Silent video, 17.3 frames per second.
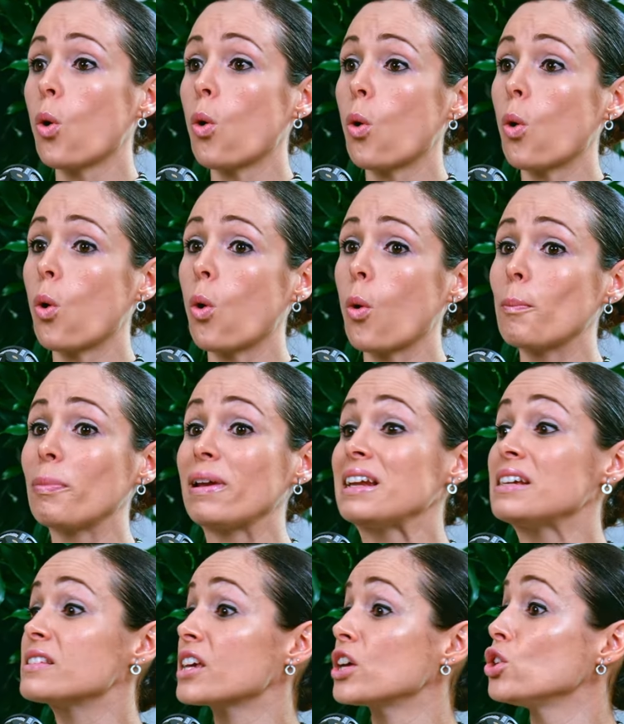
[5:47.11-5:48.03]
or
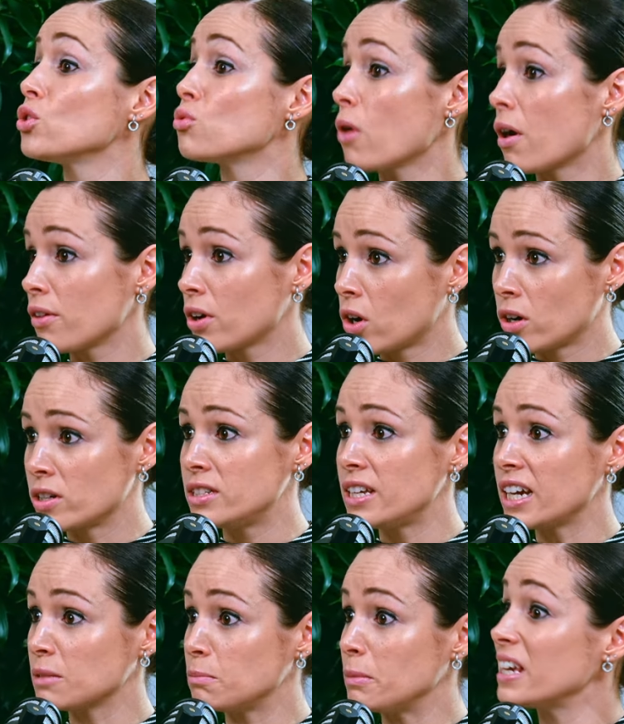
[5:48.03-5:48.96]
please can you rather
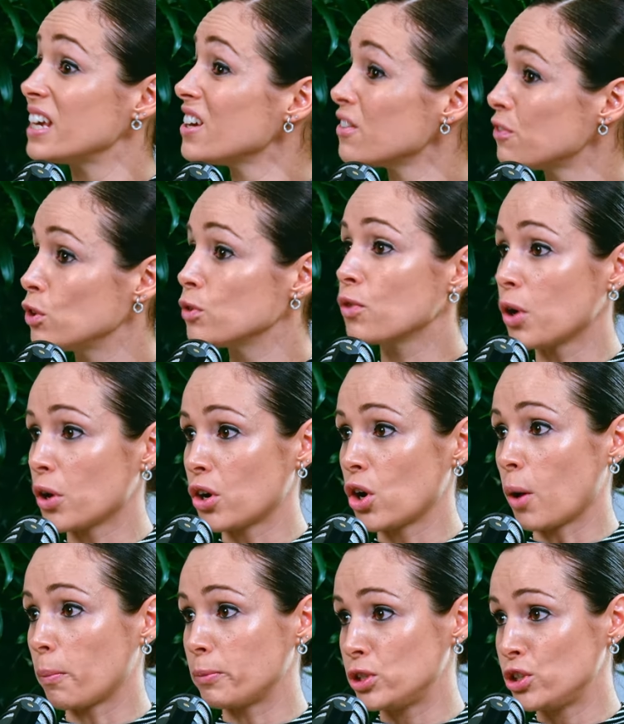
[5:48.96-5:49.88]
contact me if you've got an
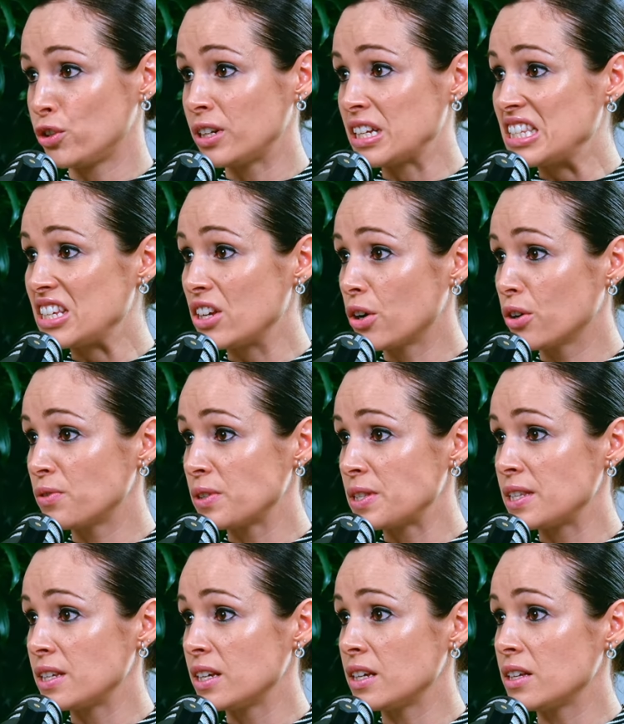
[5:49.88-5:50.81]
opportunity
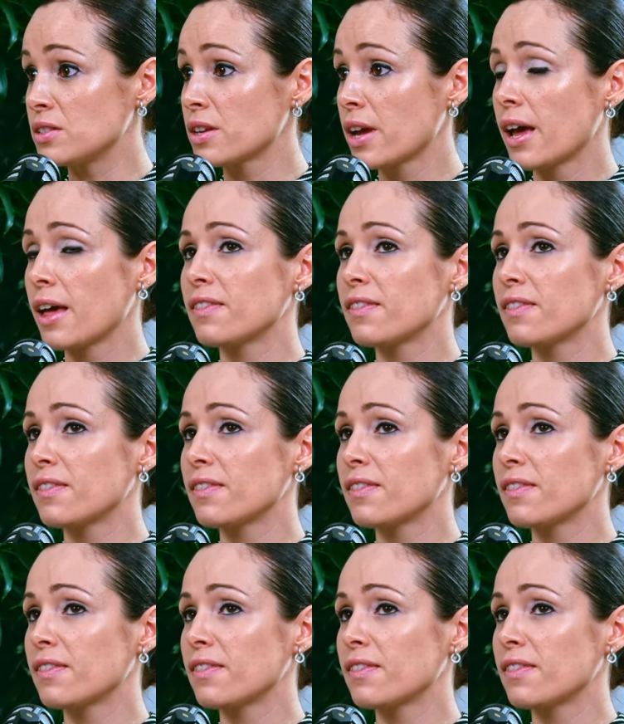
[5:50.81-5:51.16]
overseas.